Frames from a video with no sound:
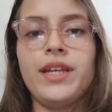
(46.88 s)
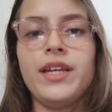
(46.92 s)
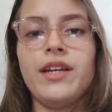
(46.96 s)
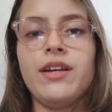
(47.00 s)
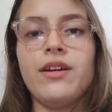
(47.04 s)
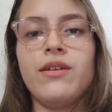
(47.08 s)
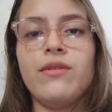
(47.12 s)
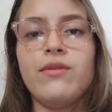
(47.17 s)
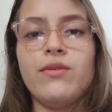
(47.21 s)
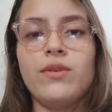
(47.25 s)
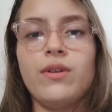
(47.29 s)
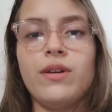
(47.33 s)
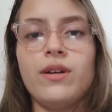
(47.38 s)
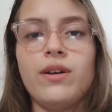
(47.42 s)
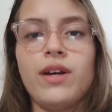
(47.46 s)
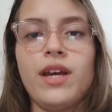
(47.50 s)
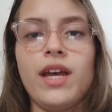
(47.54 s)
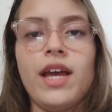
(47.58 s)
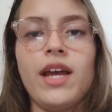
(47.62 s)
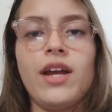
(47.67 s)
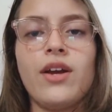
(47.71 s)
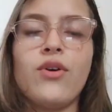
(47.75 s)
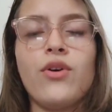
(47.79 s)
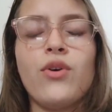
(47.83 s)

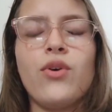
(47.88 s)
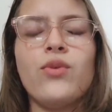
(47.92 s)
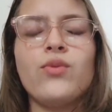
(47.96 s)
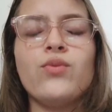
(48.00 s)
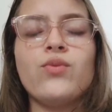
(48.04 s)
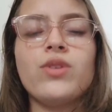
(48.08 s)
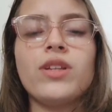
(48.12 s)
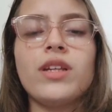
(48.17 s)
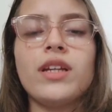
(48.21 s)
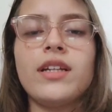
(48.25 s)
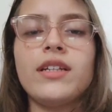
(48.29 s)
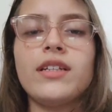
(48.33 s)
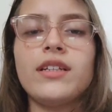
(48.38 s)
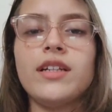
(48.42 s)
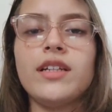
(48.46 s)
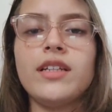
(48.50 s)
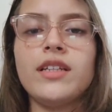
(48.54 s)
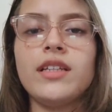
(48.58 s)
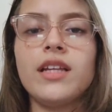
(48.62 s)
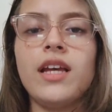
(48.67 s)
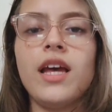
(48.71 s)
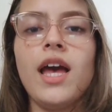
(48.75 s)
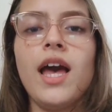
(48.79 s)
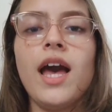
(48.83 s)
encountered and
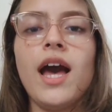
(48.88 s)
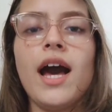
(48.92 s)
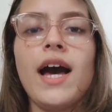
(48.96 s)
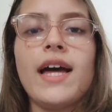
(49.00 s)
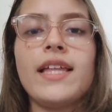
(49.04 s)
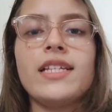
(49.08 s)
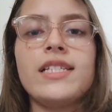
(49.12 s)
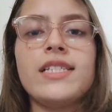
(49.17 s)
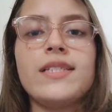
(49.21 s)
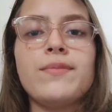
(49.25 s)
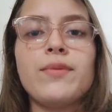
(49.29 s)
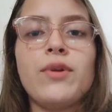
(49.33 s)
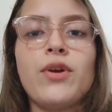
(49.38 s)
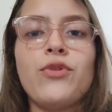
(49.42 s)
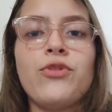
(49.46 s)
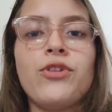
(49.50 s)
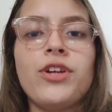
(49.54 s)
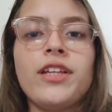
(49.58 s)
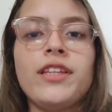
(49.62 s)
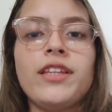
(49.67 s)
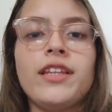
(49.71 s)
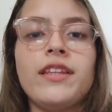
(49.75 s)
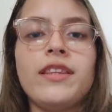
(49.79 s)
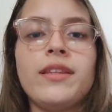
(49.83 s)
explore the
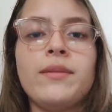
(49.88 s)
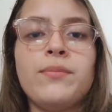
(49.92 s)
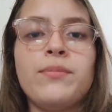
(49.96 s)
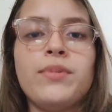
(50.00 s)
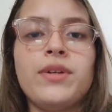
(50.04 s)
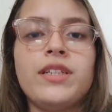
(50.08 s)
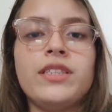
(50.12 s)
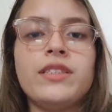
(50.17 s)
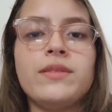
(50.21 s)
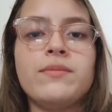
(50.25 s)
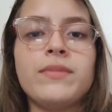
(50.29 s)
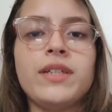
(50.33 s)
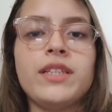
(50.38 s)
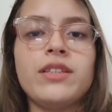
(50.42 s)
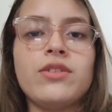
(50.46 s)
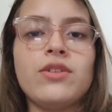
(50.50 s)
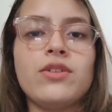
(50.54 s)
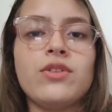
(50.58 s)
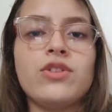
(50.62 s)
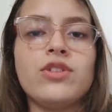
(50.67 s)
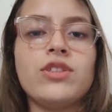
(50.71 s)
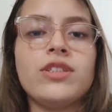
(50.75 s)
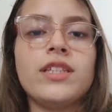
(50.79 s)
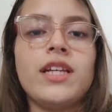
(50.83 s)
diverse methods they
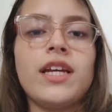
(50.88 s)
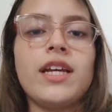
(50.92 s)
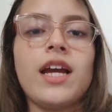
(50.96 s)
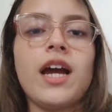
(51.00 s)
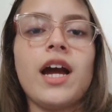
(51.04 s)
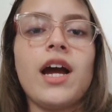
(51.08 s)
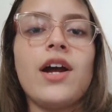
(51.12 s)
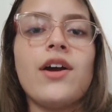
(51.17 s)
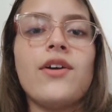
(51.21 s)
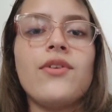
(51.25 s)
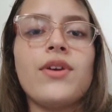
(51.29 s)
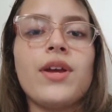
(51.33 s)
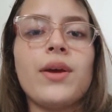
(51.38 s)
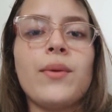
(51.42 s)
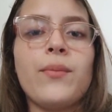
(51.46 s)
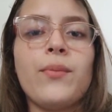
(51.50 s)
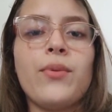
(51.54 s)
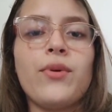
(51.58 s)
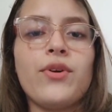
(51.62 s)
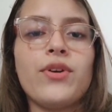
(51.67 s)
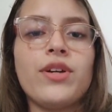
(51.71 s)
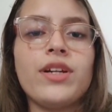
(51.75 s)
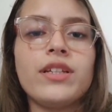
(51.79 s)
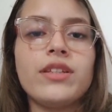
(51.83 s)
are employed
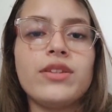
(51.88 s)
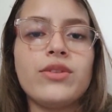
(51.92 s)
to